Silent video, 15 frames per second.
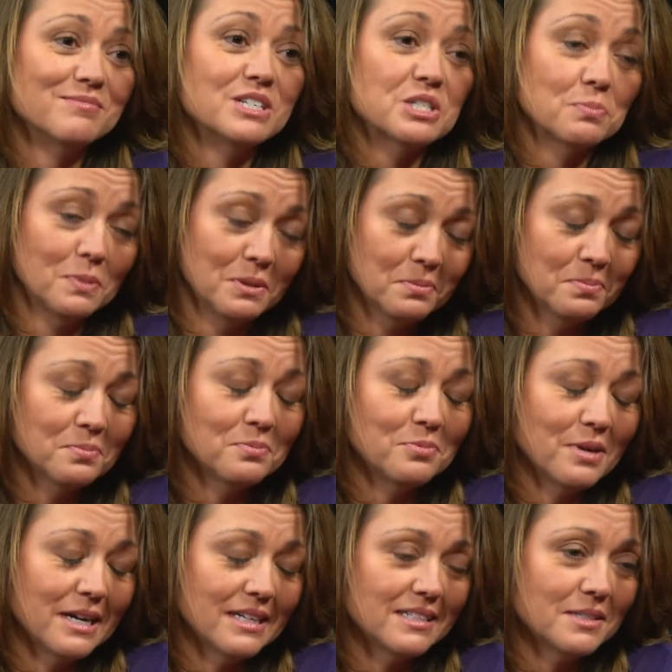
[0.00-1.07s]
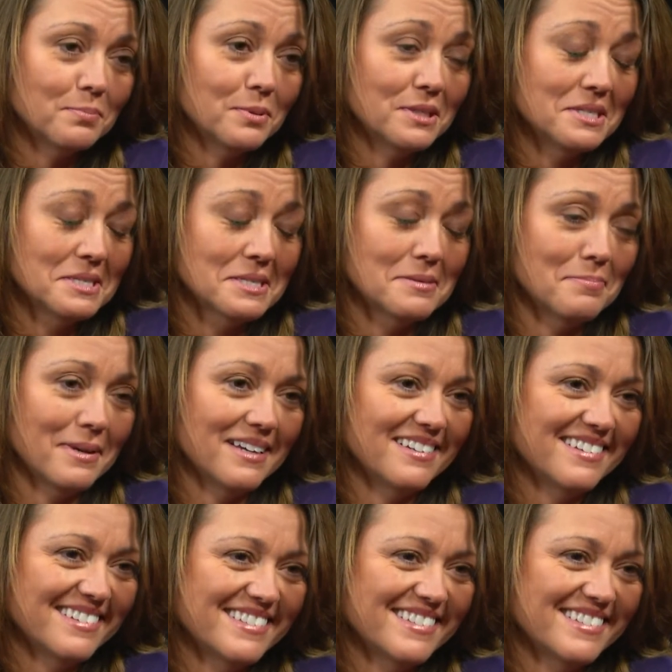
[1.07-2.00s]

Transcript: Just be ready to participate.